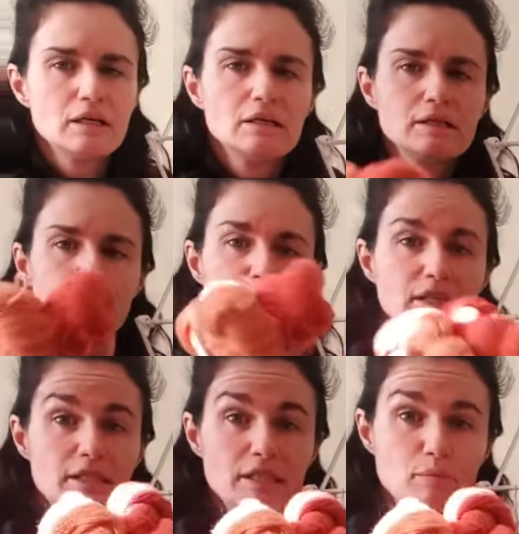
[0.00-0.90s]
So
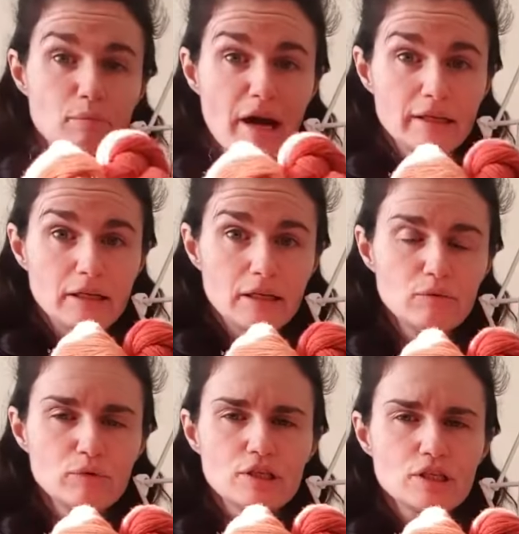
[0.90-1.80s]
this is madder,
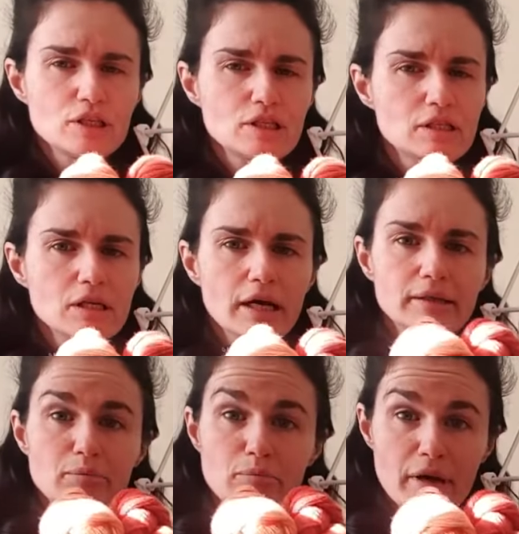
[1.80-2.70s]
which is an
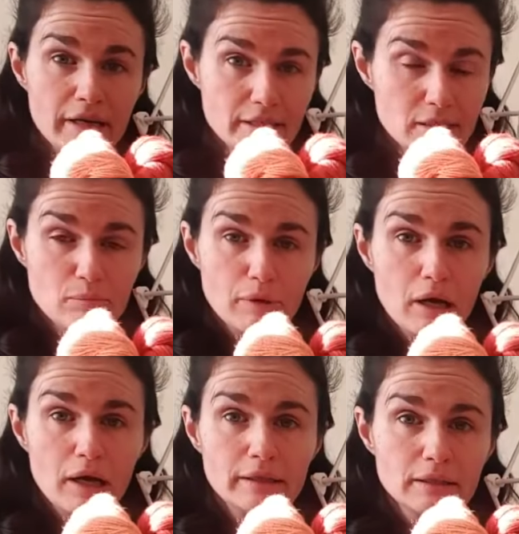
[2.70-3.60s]
amazing
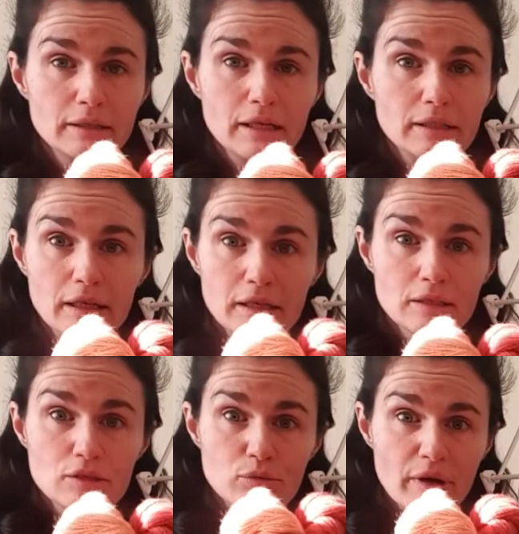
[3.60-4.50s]
plant that
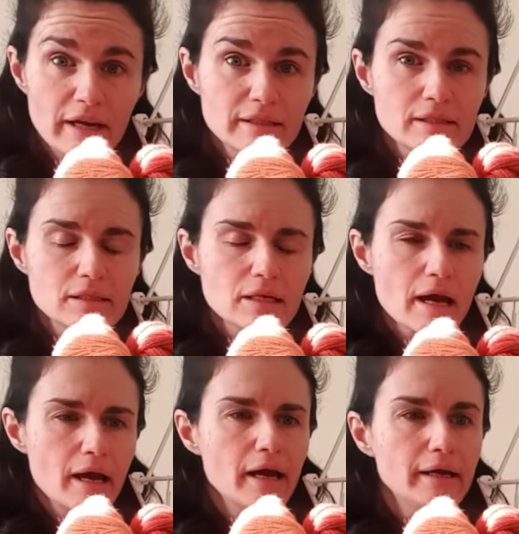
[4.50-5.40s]
yields reds
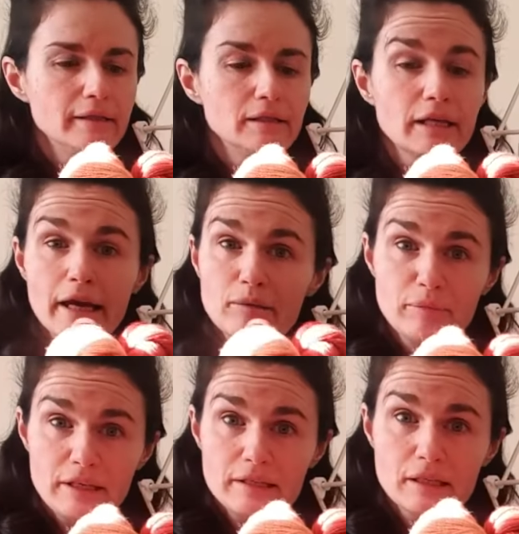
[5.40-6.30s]
and can be
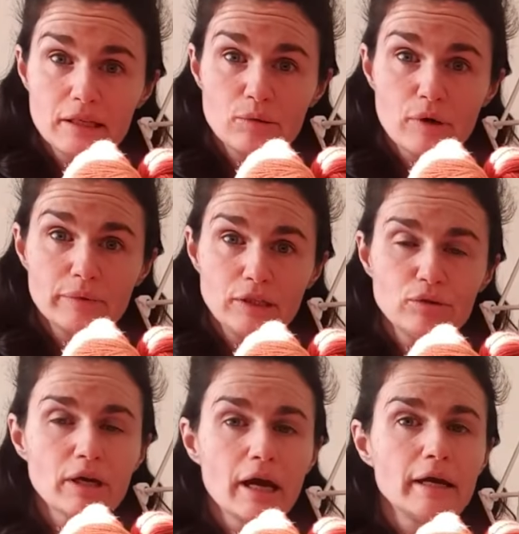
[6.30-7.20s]
easily grown in
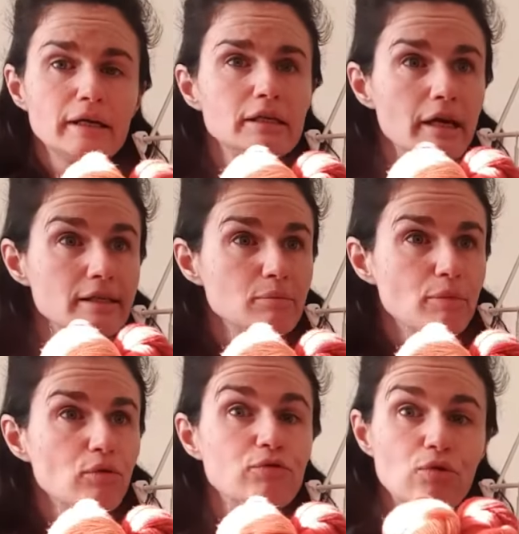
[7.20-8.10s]
UK. It takes
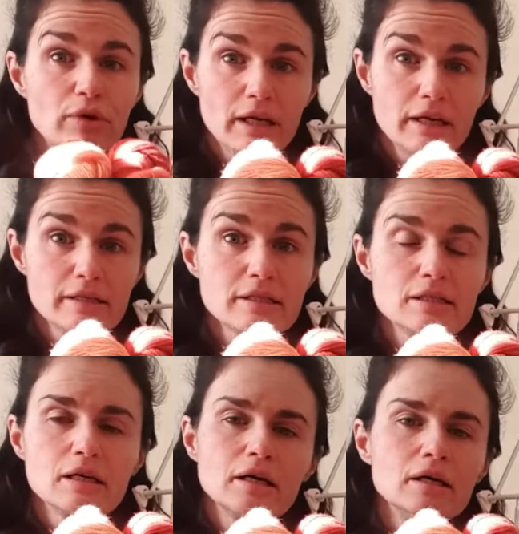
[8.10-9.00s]
about 4 years
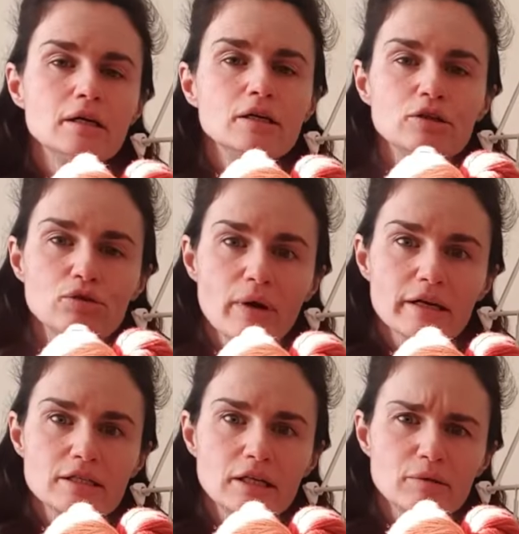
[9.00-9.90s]
to
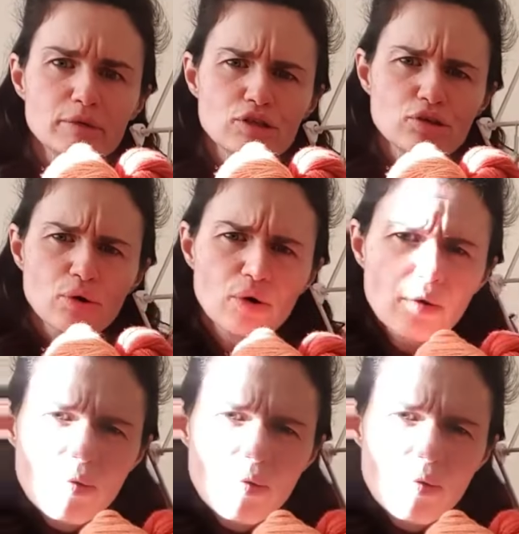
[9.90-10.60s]
actually mature,